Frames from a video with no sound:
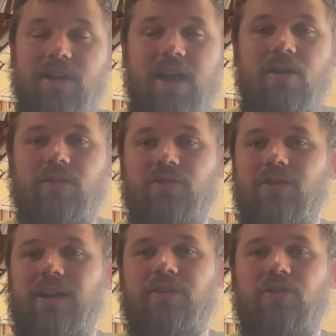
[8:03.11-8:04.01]
out and
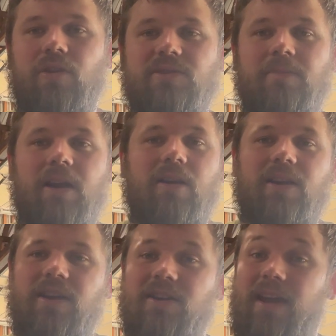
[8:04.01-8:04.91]
took out the thrust
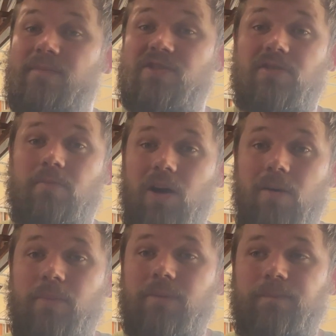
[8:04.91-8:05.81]
bearing and damaged the pump.